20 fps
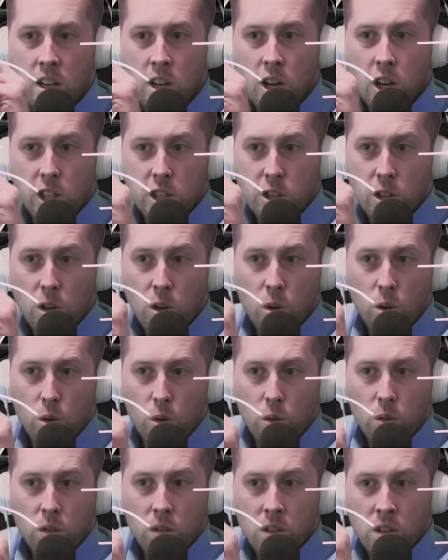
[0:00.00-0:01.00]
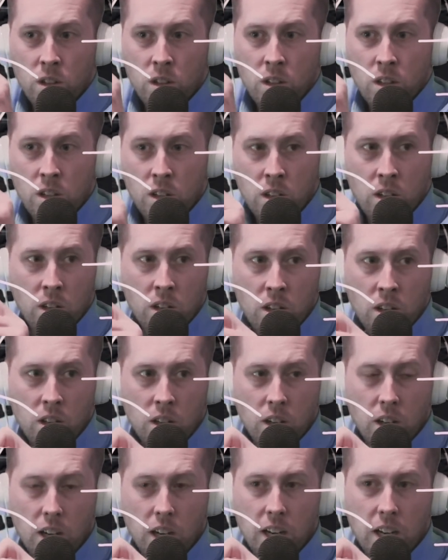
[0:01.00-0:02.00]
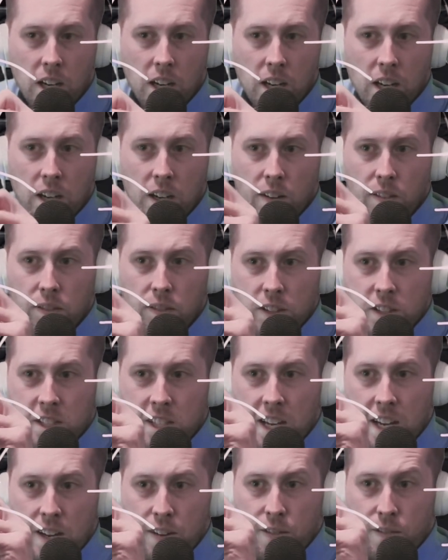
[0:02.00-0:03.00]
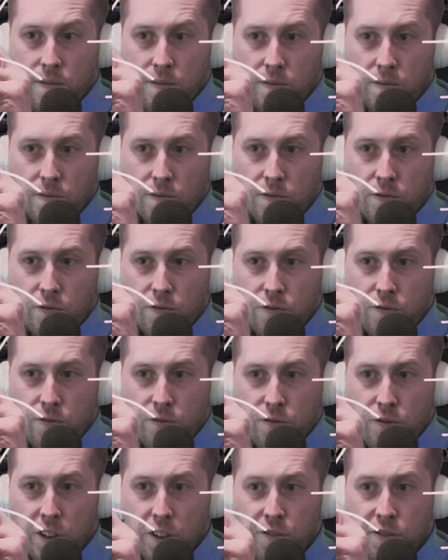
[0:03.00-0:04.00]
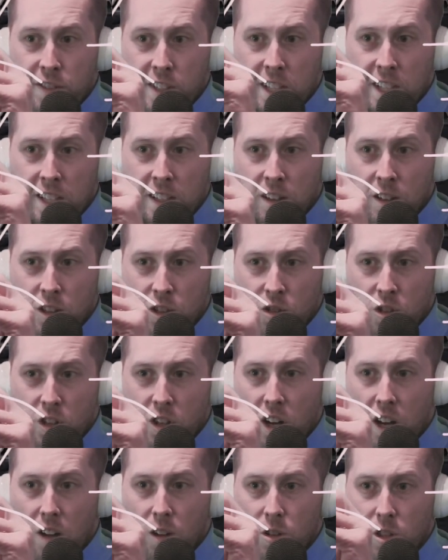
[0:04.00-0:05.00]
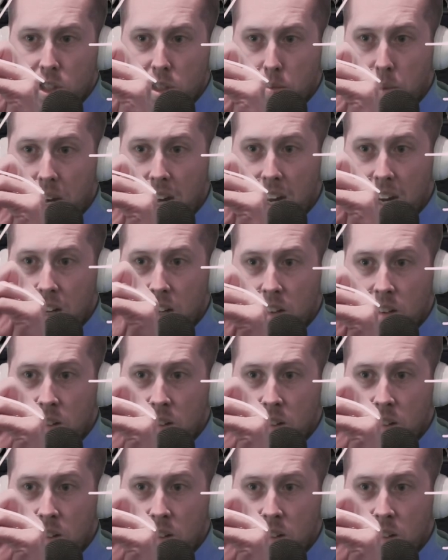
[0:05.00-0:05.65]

a total of, let's say, $1,500 to buy.